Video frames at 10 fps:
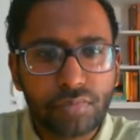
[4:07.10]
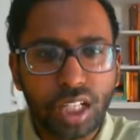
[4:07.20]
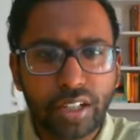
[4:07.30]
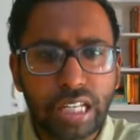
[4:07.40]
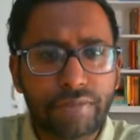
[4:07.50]

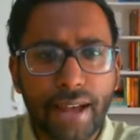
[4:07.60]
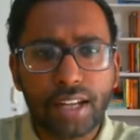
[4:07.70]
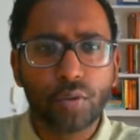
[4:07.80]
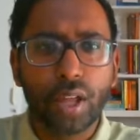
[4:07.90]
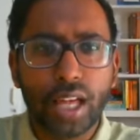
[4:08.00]

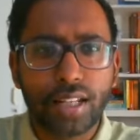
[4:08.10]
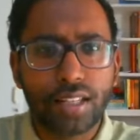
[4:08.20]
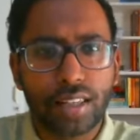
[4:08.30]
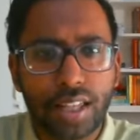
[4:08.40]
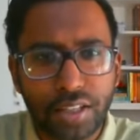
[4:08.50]

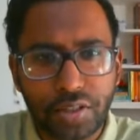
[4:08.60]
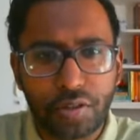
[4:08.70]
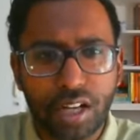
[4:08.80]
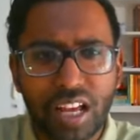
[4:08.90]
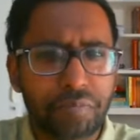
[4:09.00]
reevaluate things in your
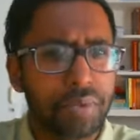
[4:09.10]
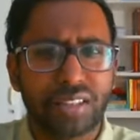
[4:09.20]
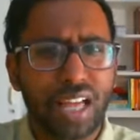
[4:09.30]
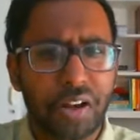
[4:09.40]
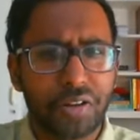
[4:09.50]
life, but
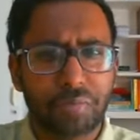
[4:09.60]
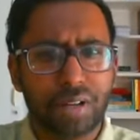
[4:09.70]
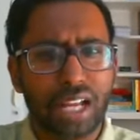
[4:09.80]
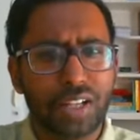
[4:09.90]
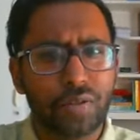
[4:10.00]
that could
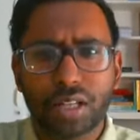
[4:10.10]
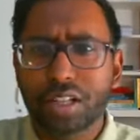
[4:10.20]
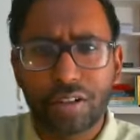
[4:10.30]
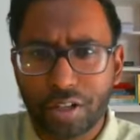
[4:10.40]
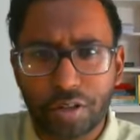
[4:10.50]
apply to any
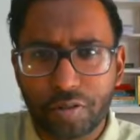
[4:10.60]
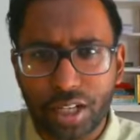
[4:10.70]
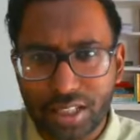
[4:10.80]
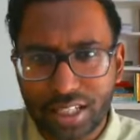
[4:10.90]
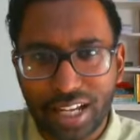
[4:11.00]

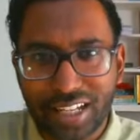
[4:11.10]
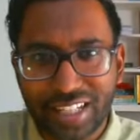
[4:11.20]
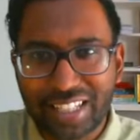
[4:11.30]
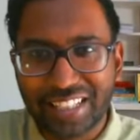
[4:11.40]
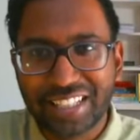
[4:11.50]
retrograde
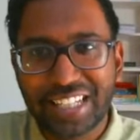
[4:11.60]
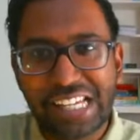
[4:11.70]
cycle.